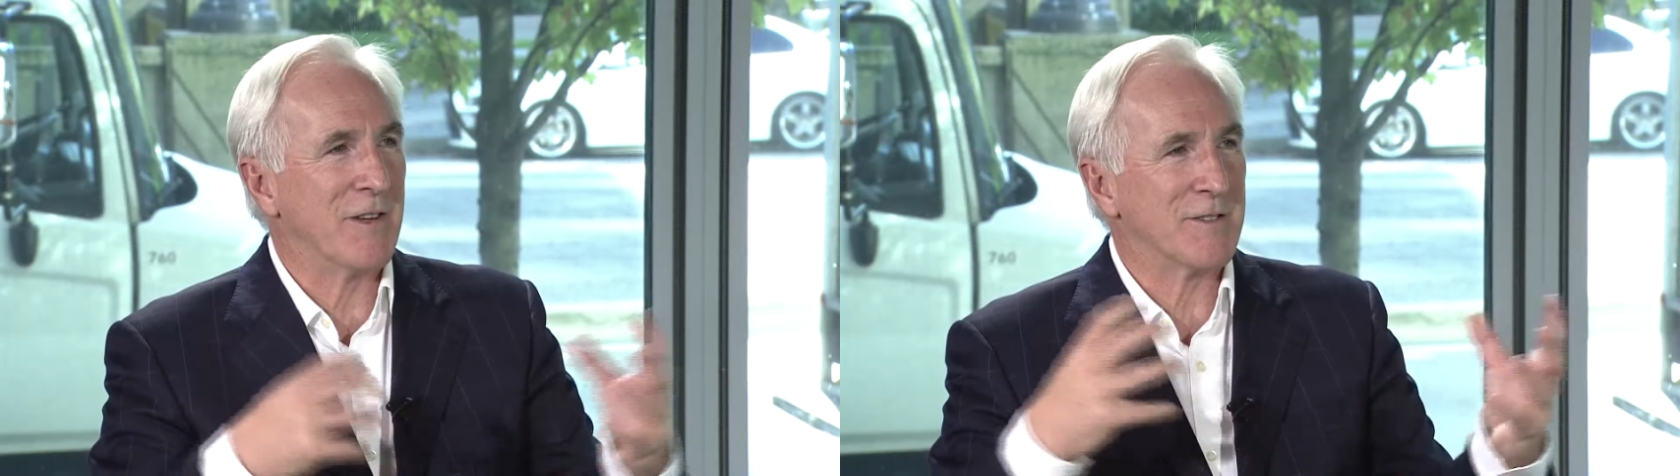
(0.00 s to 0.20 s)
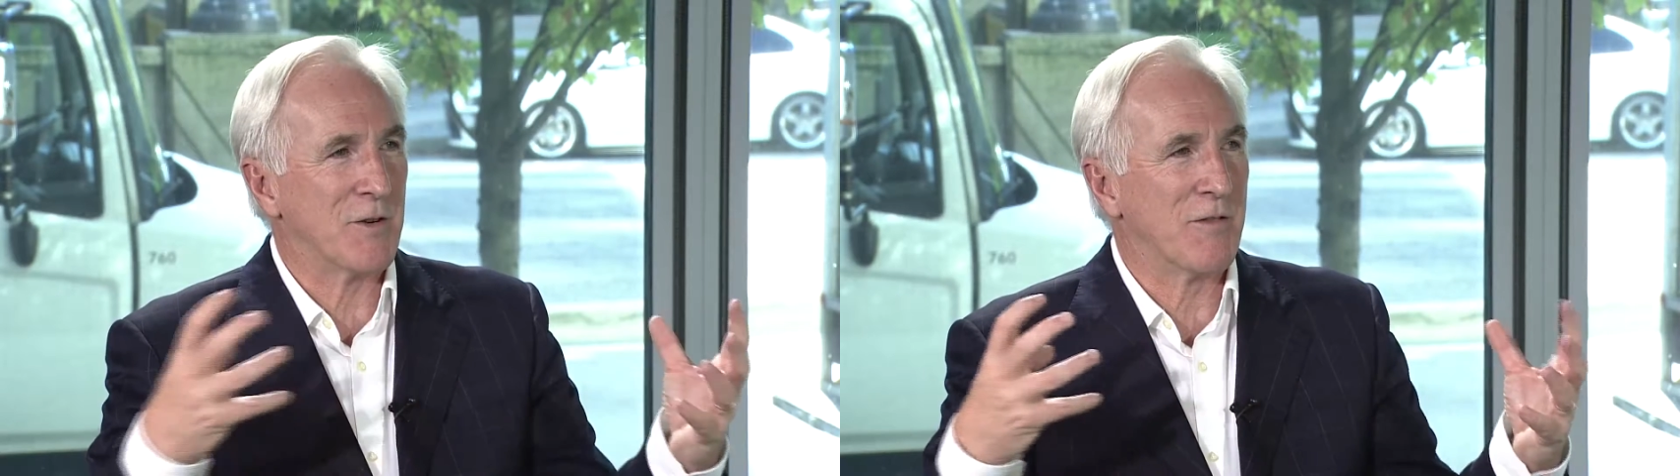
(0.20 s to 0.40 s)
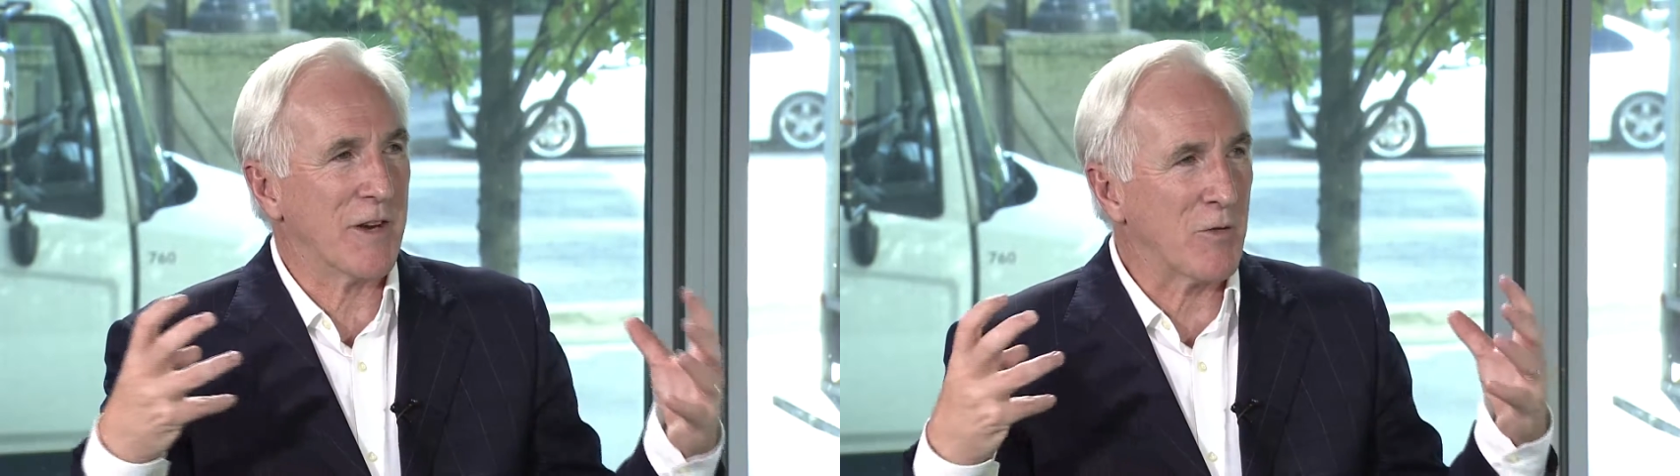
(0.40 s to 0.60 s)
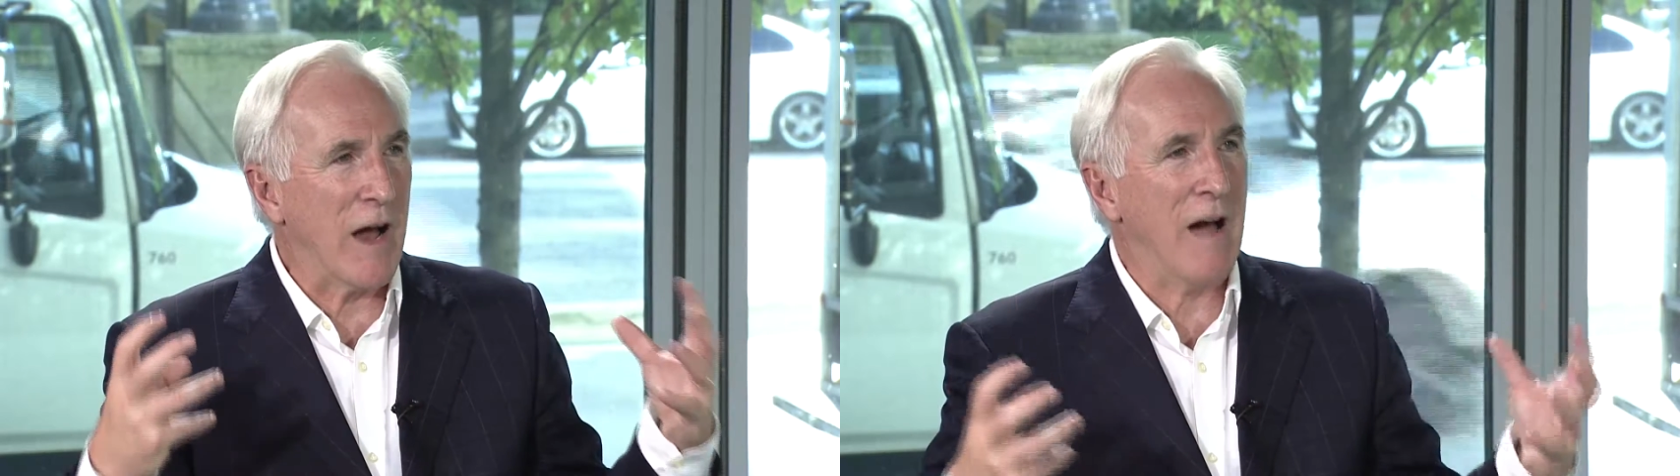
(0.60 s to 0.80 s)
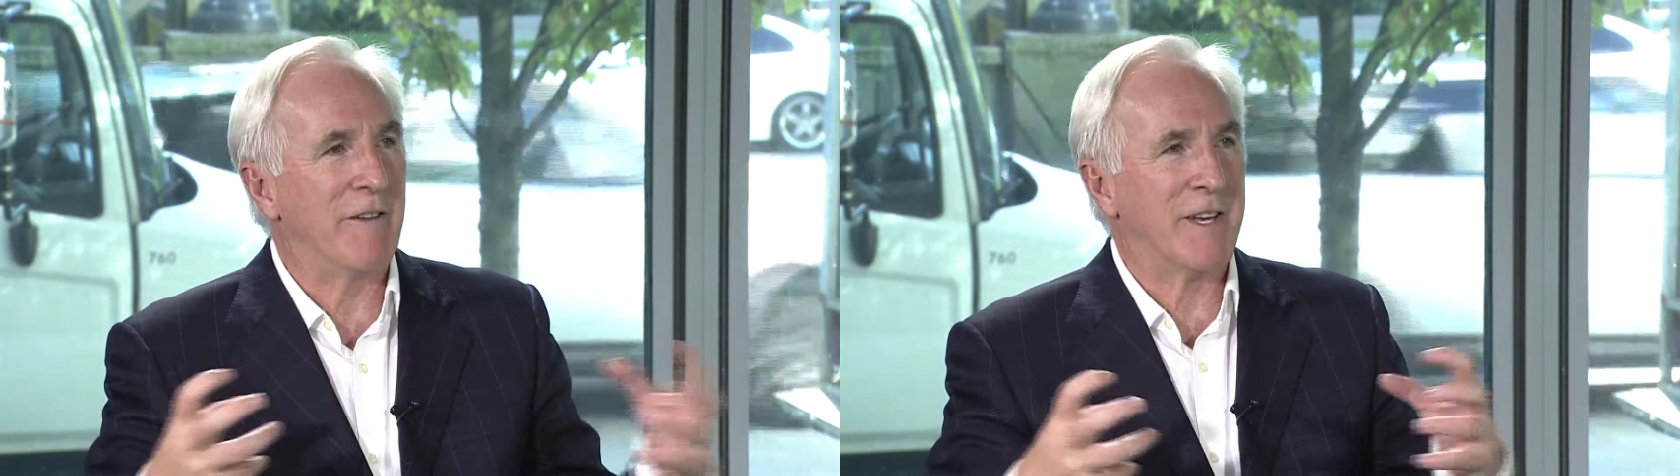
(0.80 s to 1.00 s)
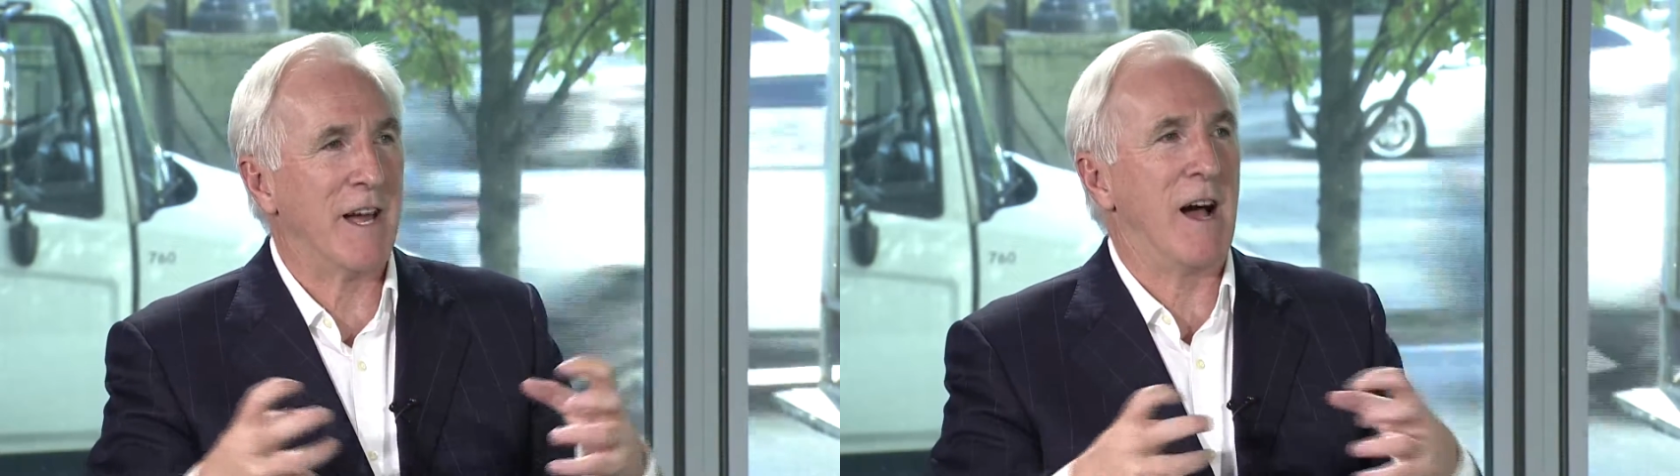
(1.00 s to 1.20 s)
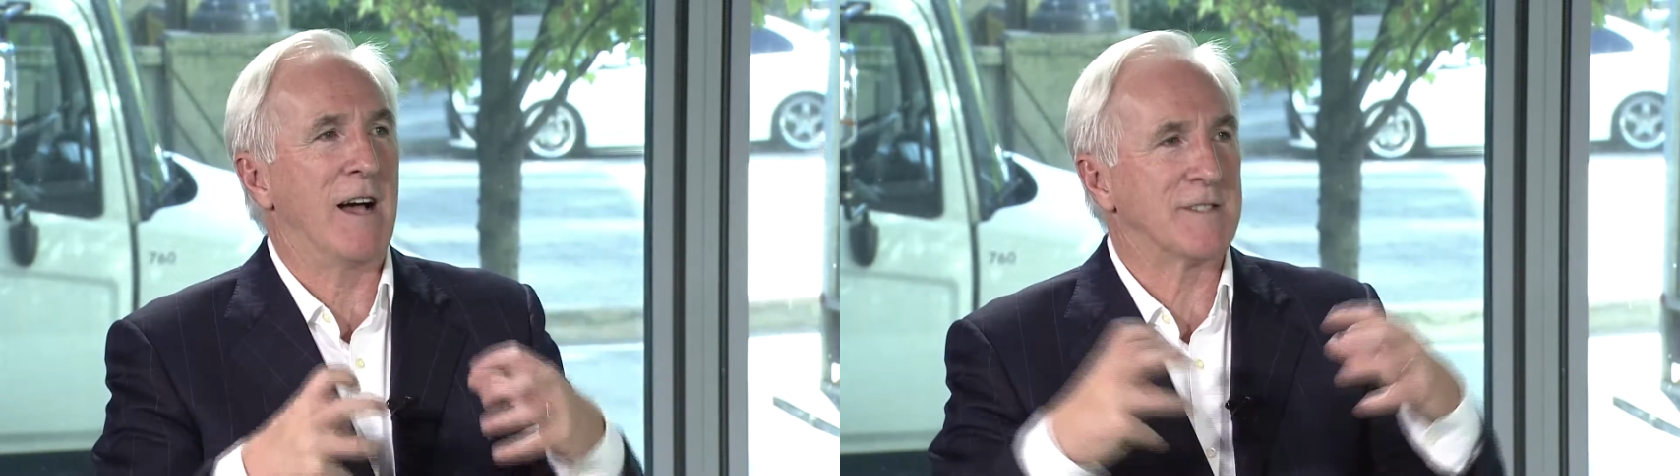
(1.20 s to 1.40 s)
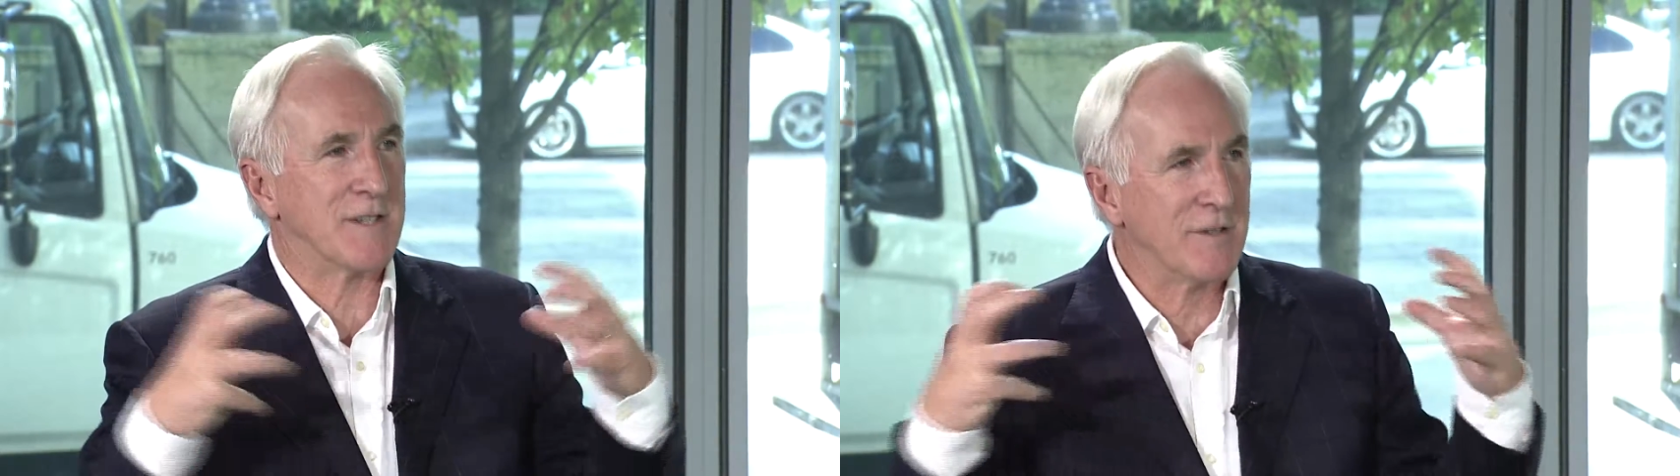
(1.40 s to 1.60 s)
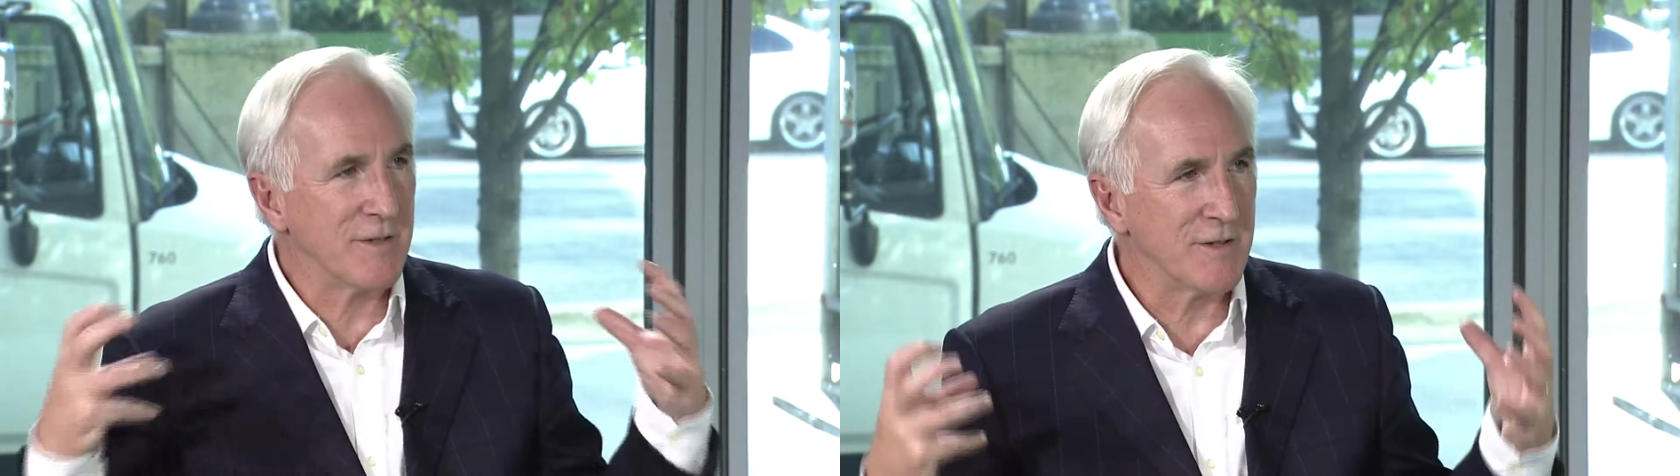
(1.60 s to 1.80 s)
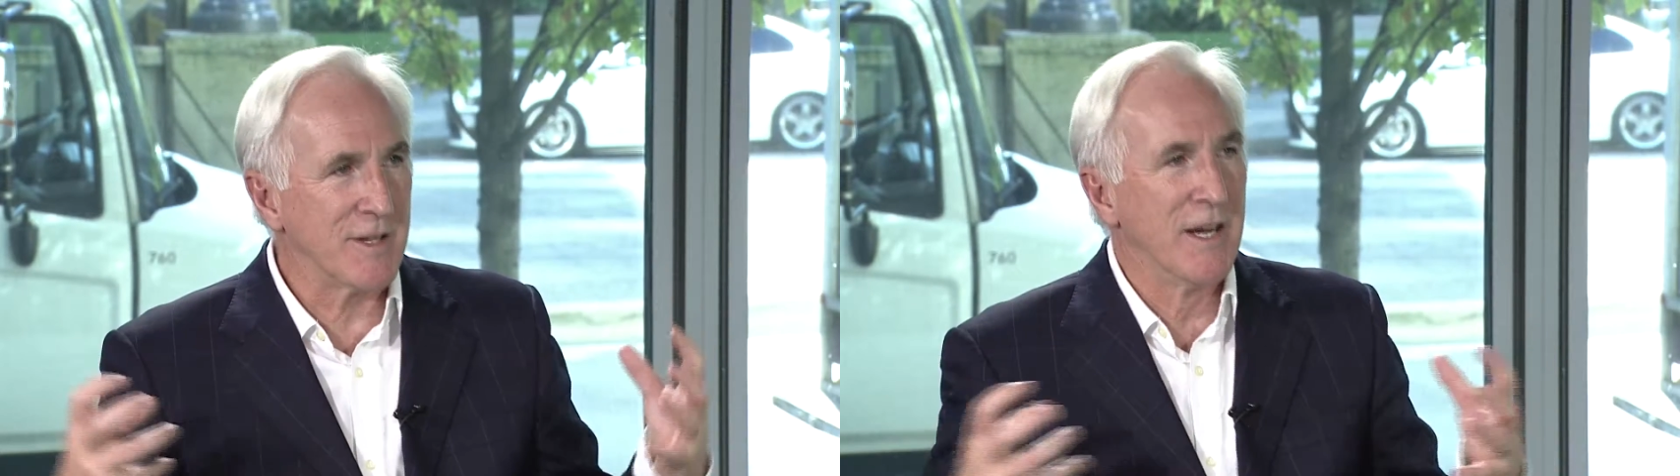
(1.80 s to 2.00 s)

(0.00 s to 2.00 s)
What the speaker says: the sort of the gravitas to.